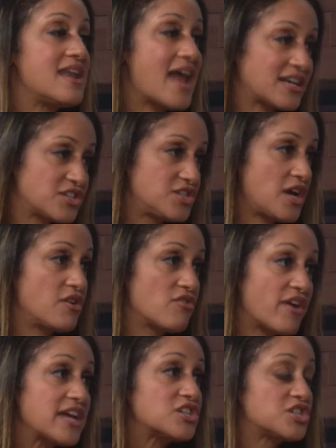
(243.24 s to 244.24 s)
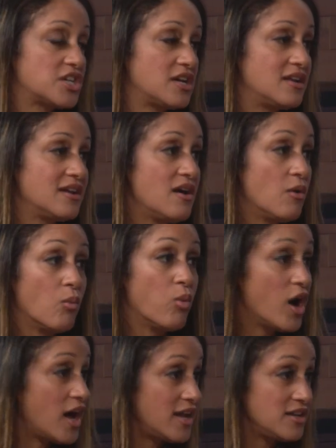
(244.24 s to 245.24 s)
next generation.
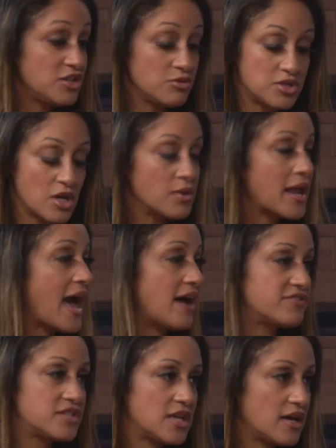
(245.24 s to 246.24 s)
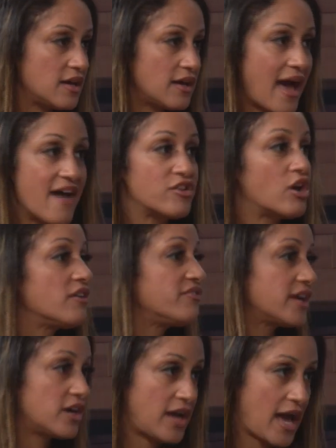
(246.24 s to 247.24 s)
One, you don't have to have it all
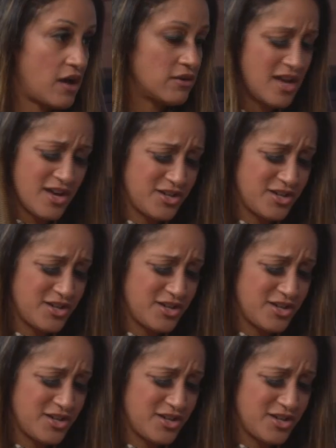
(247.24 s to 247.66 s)
figured out.